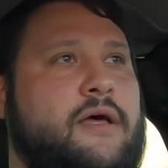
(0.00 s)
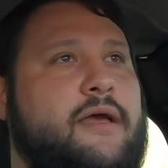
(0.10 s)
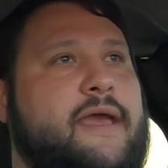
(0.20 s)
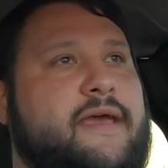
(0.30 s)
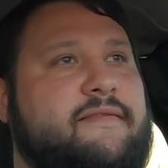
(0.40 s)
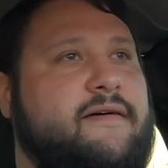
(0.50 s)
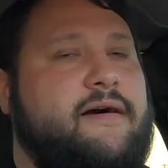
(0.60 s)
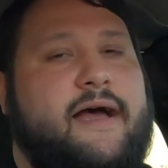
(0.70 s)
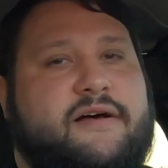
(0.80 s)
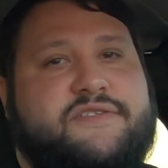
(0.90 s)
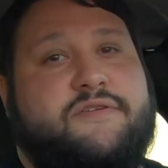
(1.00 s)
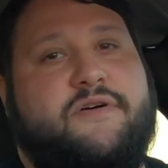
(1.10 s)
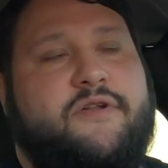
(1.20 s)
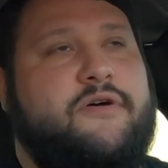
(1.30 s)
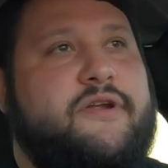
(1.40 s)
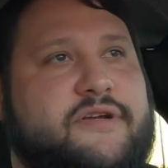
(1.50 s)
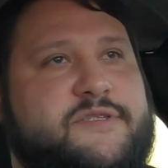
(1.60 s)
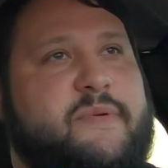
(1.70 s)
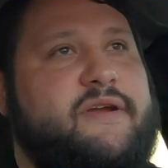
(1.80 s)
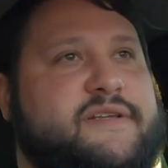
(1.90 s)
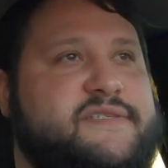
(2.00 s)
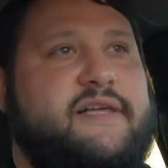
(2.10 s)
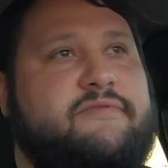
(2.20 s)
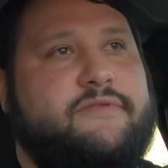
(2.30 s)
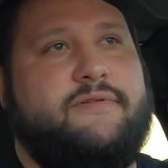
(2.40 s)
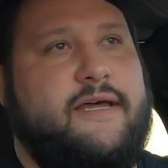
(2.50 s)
And I also don't know your experience level.